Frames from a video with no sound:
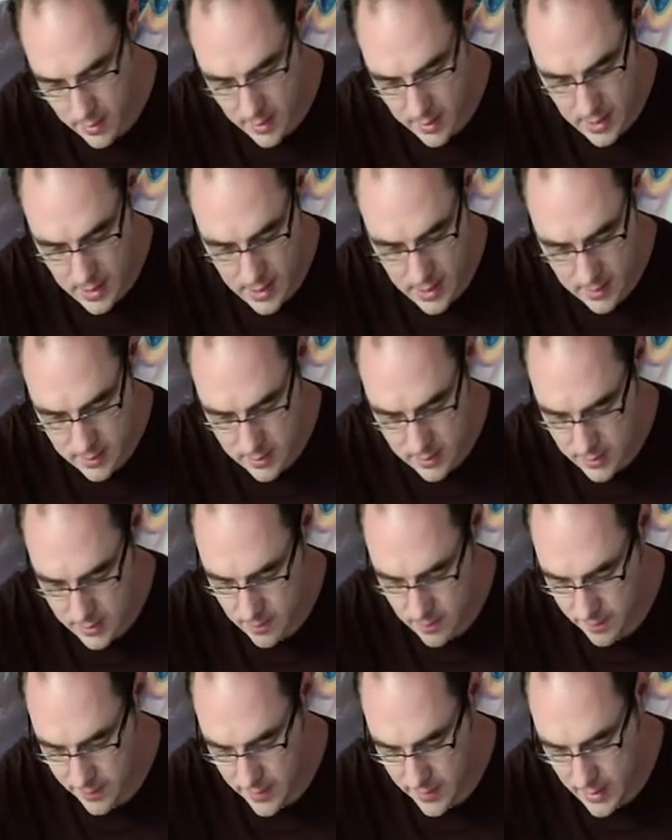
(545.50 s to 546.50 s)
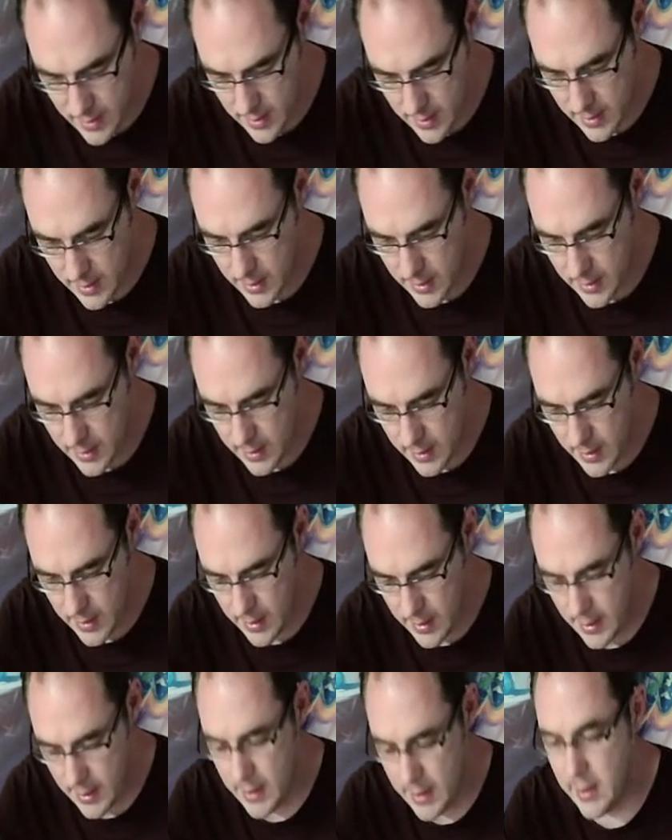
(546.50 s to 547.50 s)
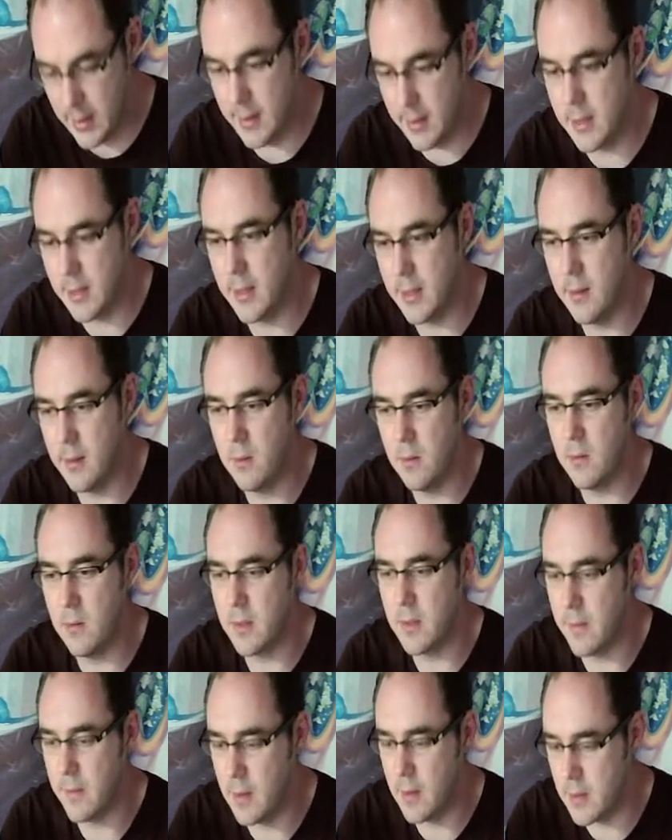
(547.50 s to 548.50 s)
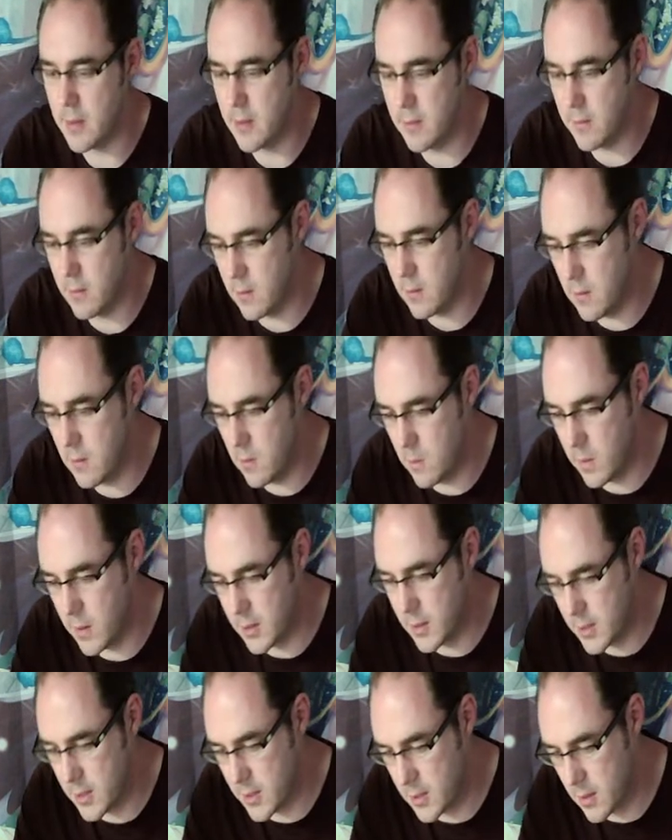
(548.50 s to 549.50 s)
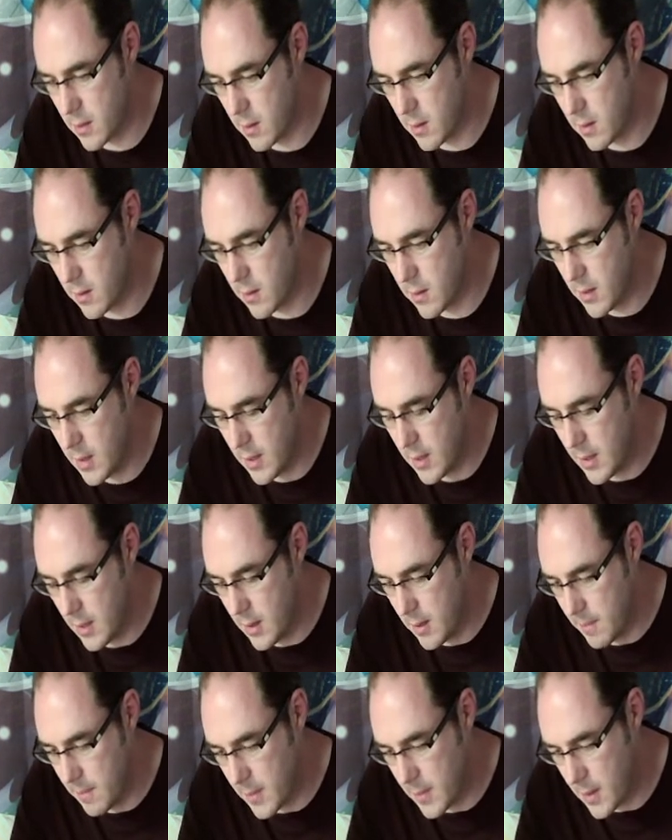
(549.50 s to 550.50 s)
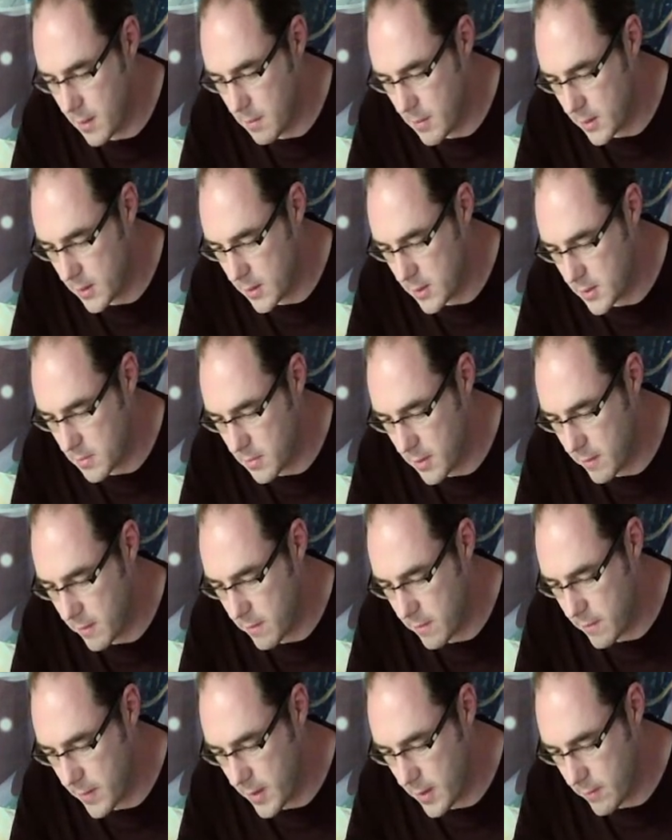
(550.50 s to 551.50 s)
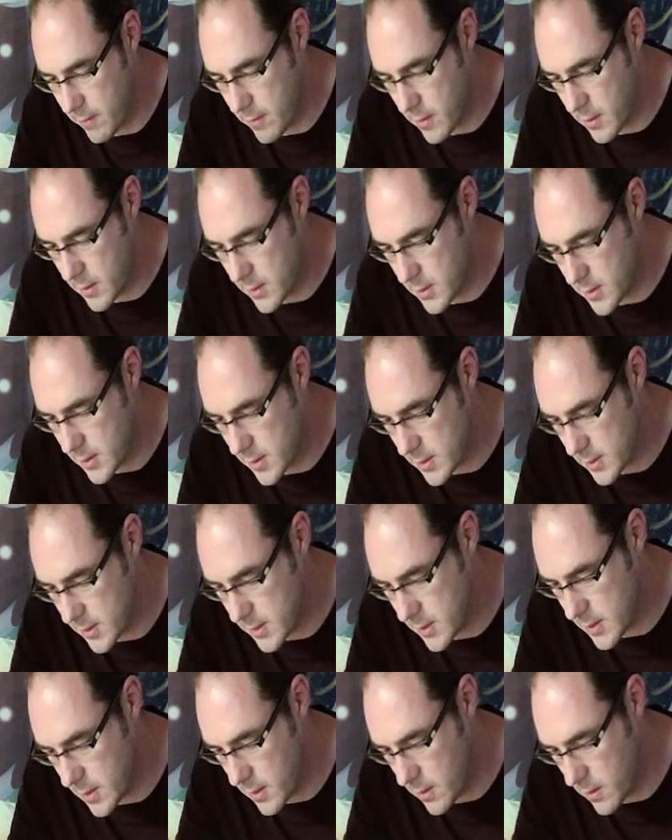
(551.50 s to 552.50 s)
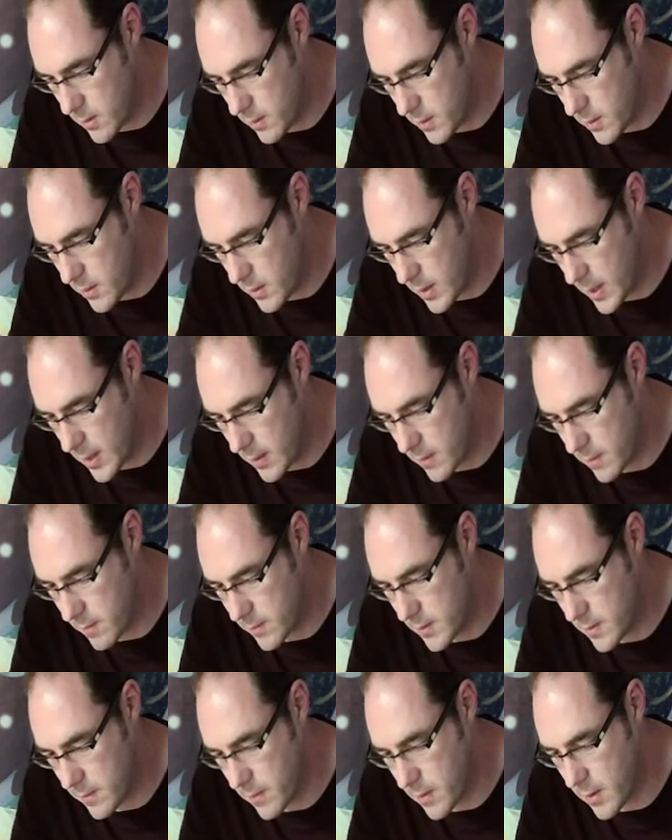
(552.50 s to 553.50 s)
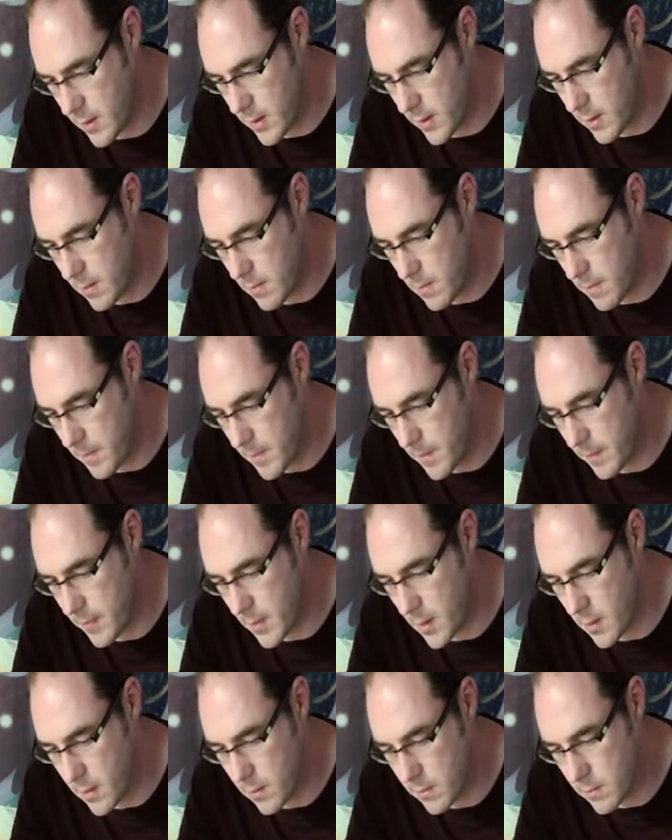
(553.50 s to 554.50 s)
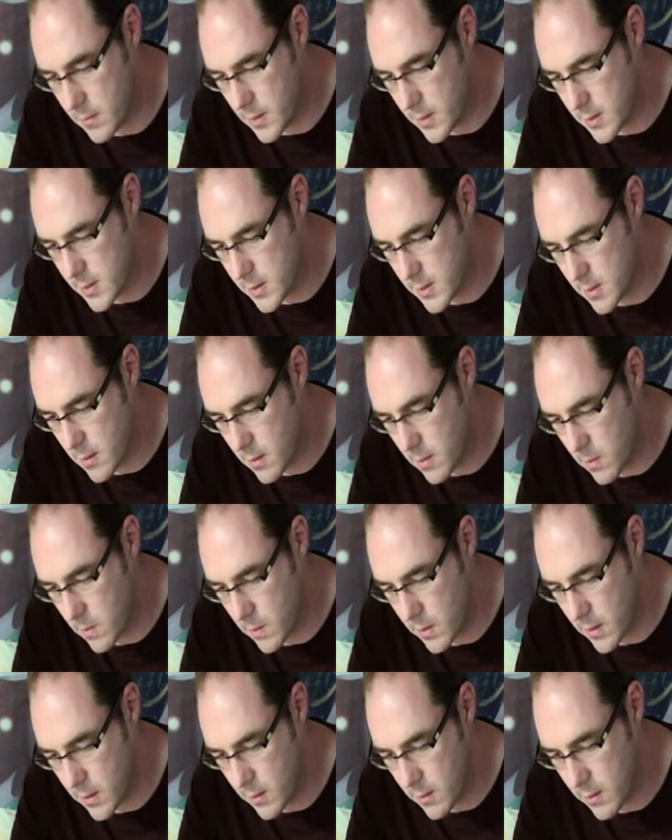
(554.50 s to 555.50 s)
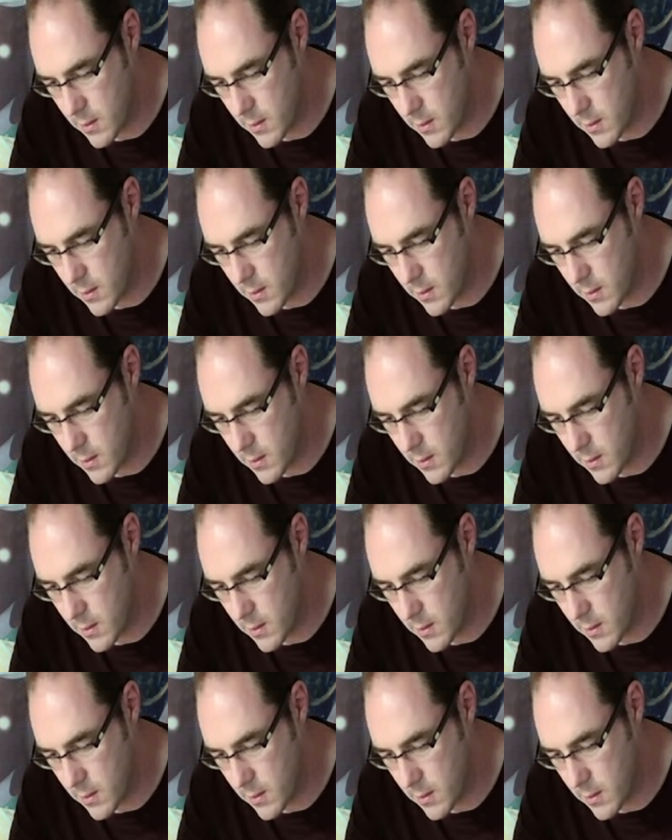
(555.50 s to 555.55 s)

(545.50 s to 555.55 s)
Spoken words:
at the healing skills first of all, which are amongst my favourites. So you have Divine, now let's start with